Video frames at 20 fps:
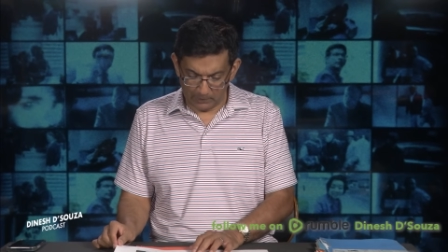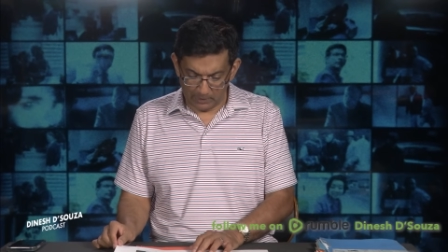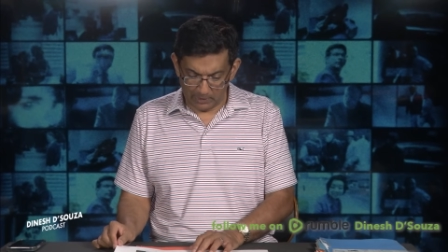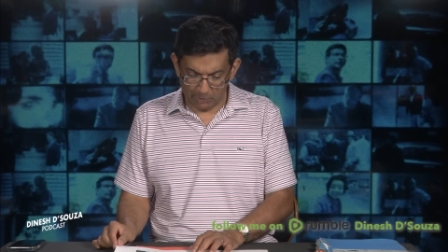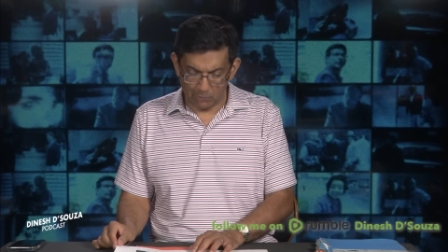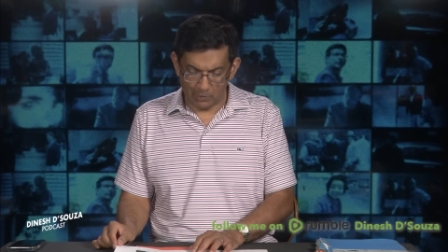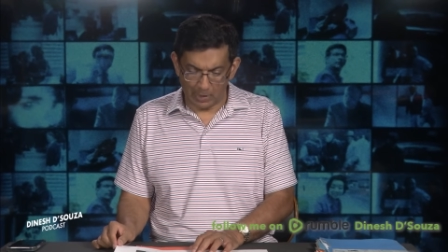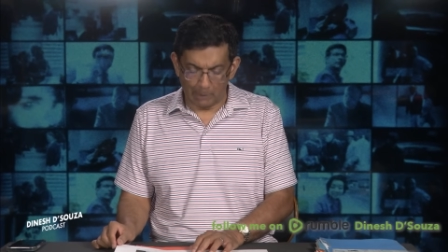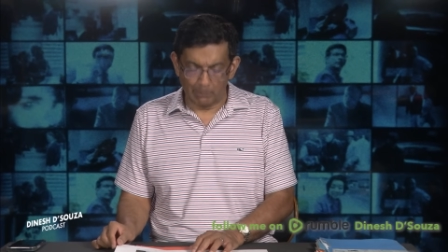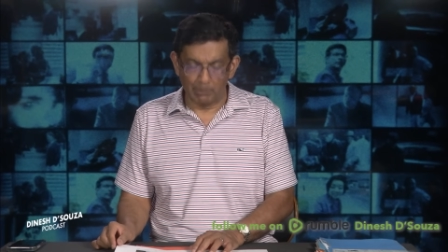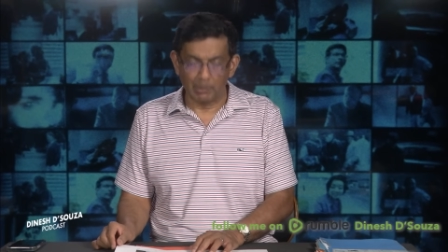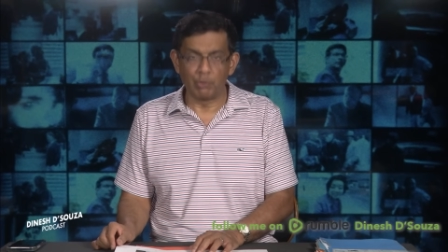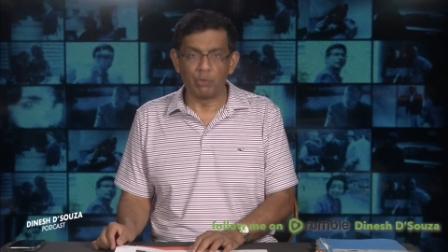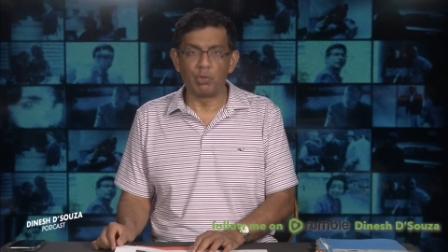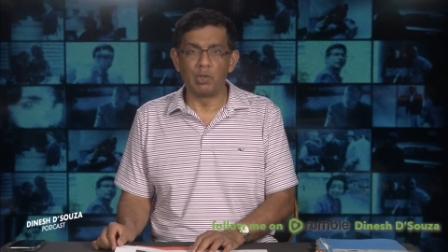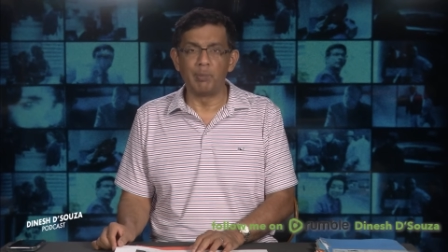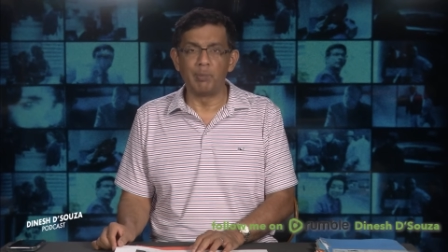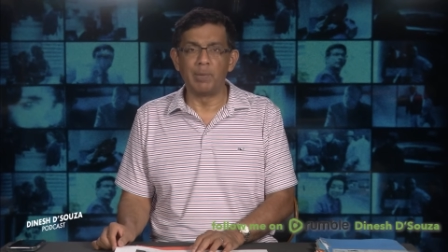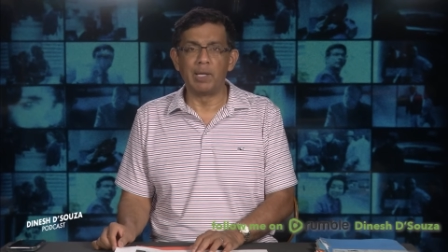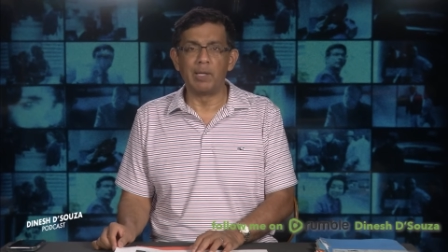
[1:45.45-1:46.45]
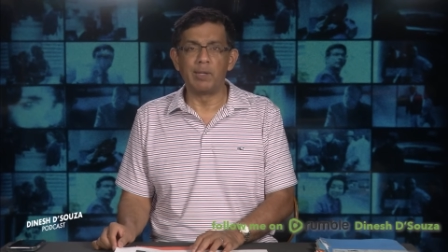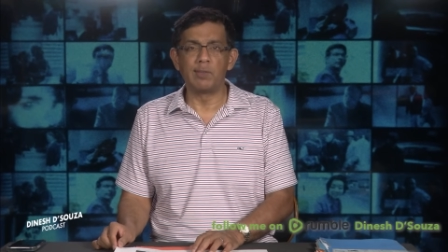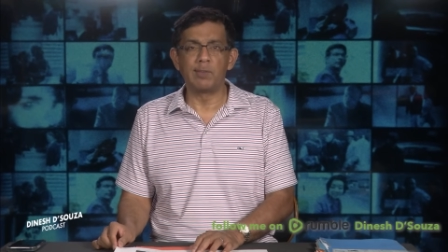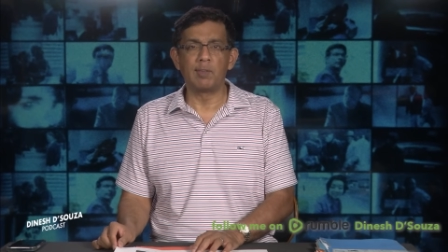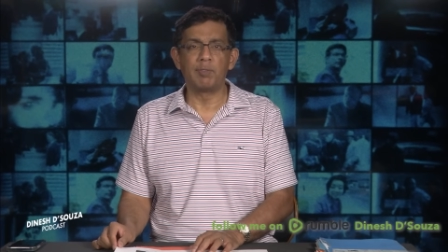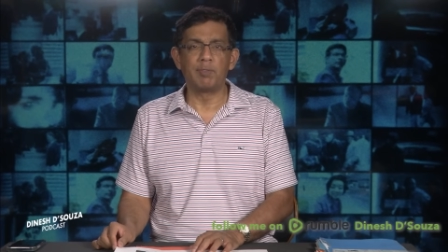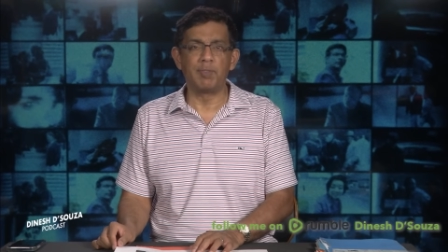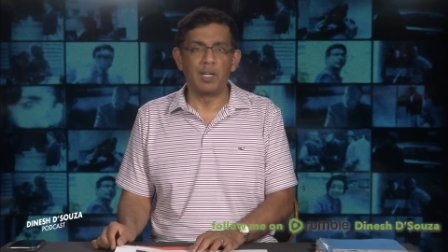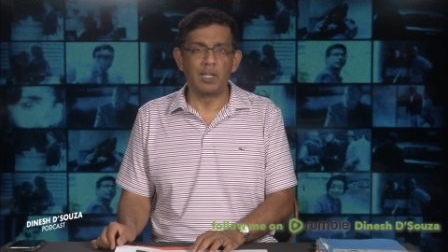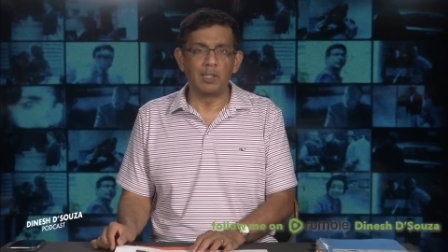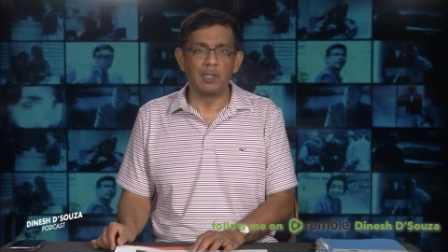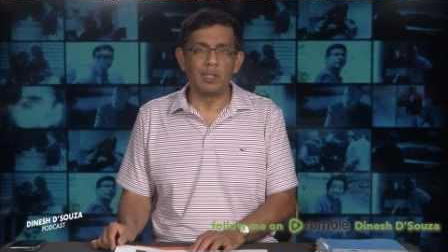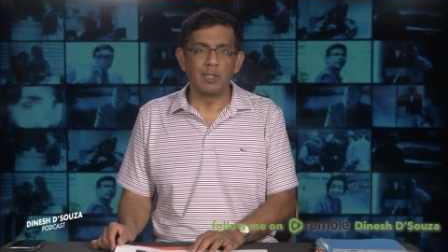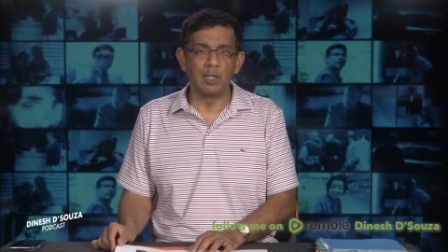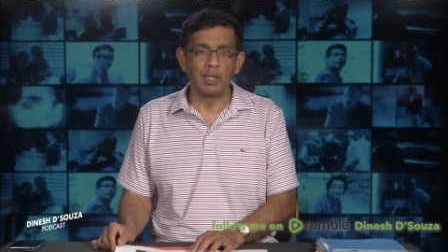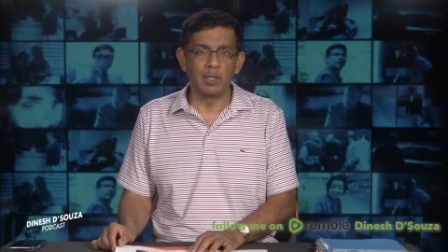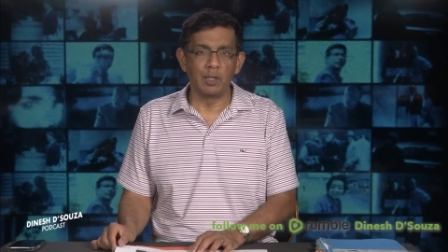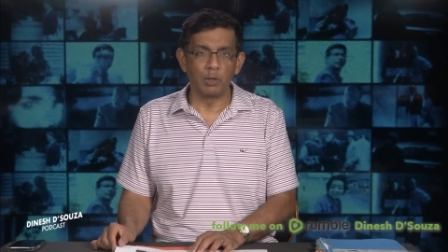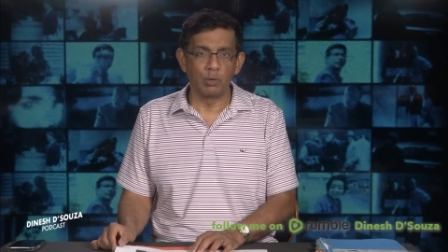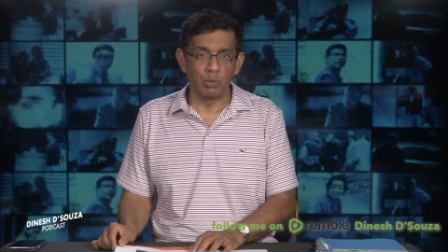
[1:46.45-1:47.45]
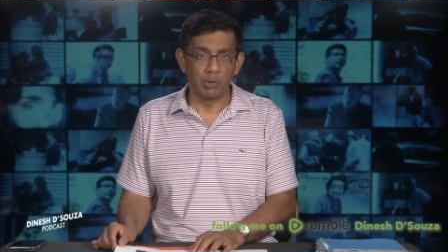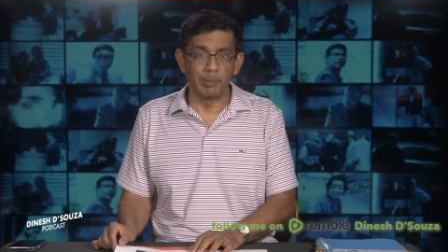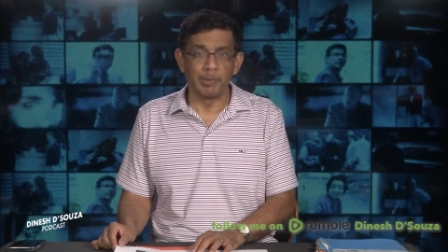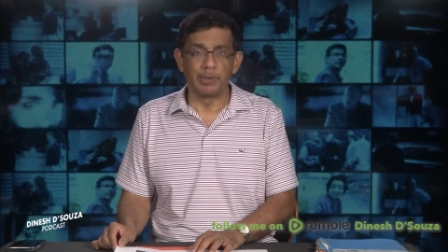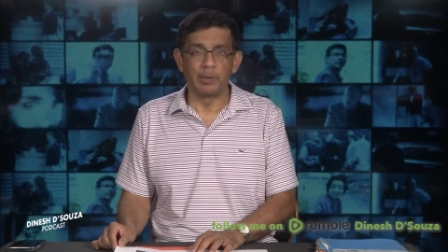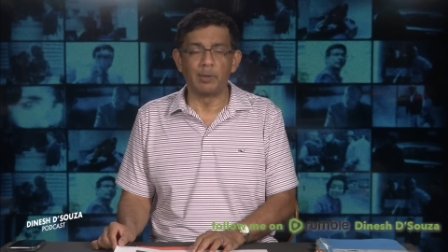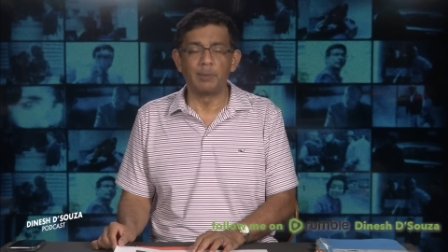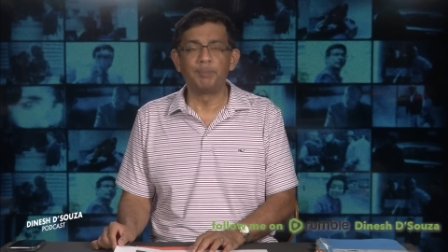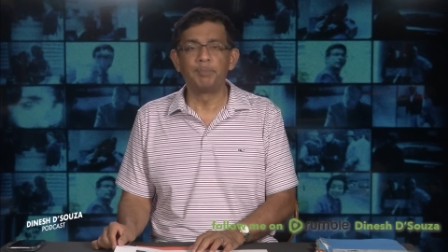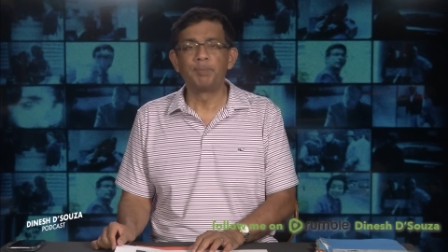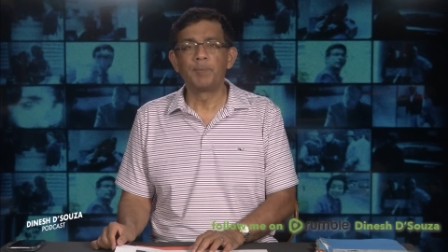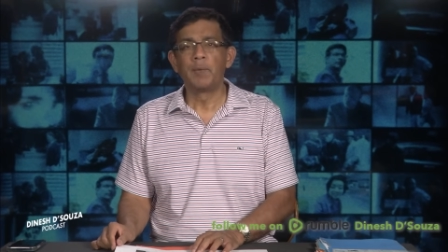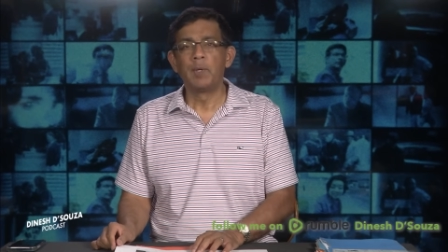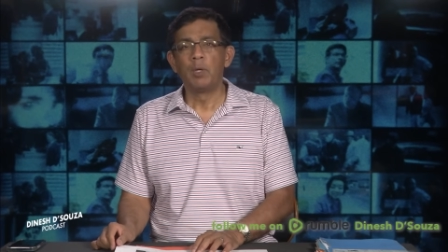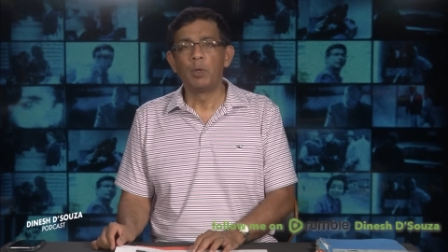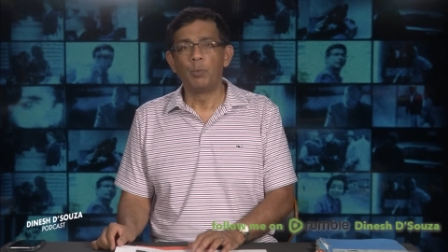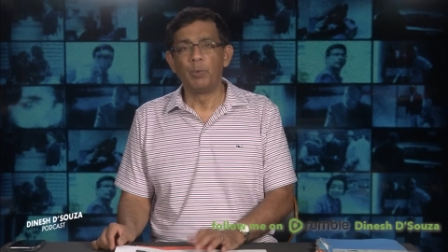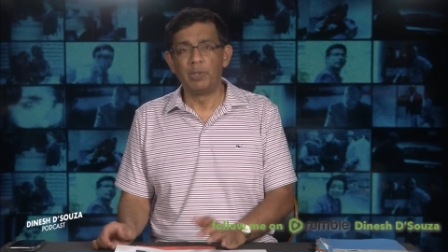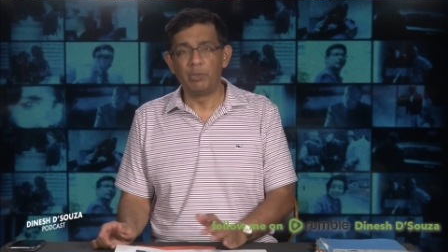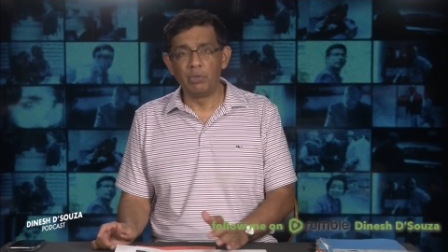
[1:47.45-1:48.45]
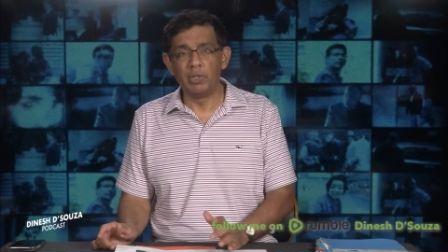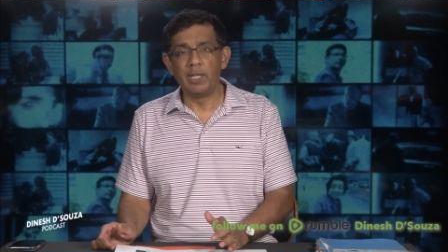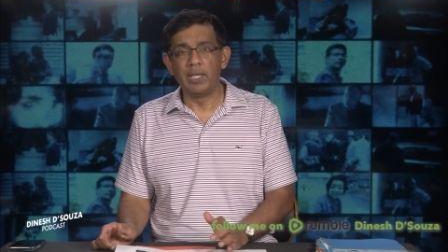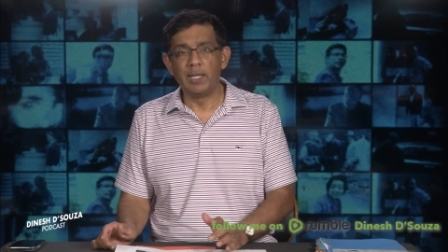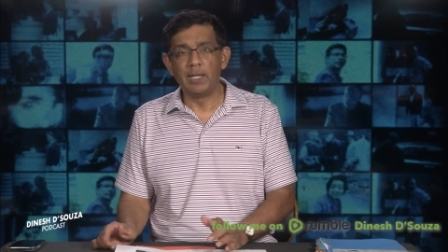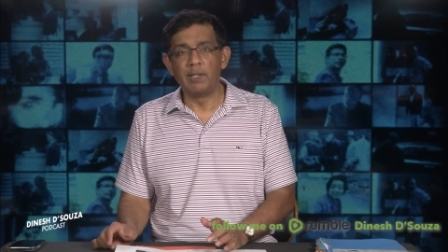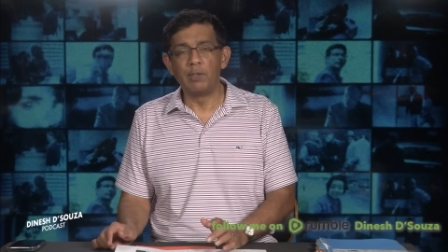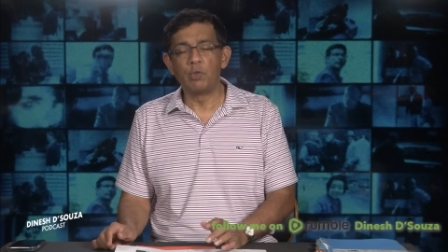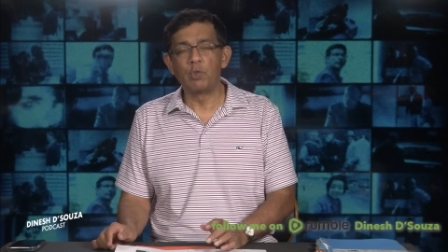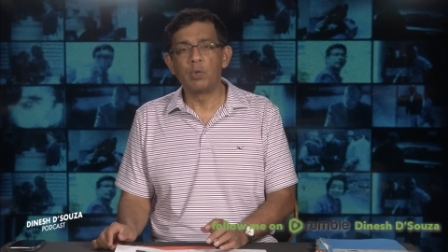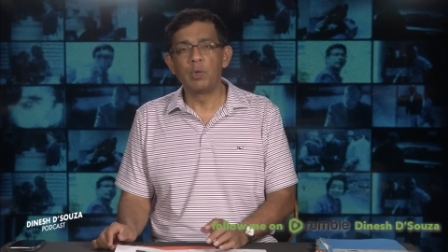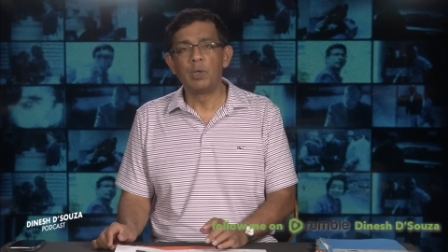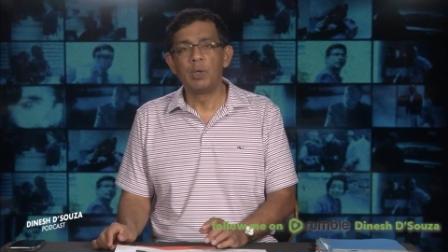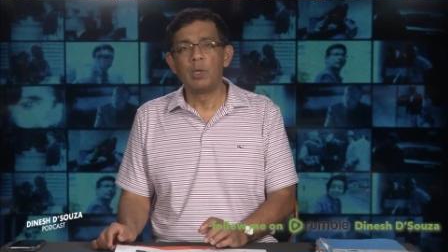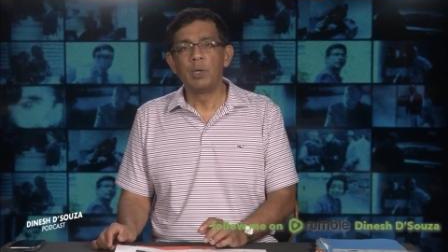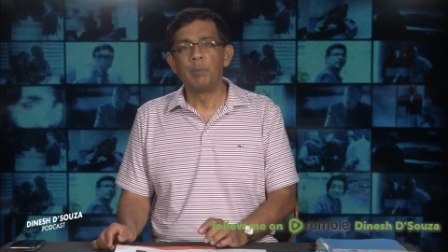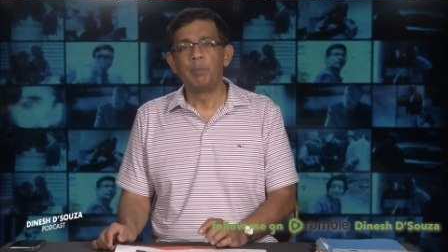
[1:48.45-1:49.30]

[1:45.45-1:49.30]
establish him as a felon and a criminal, which he is.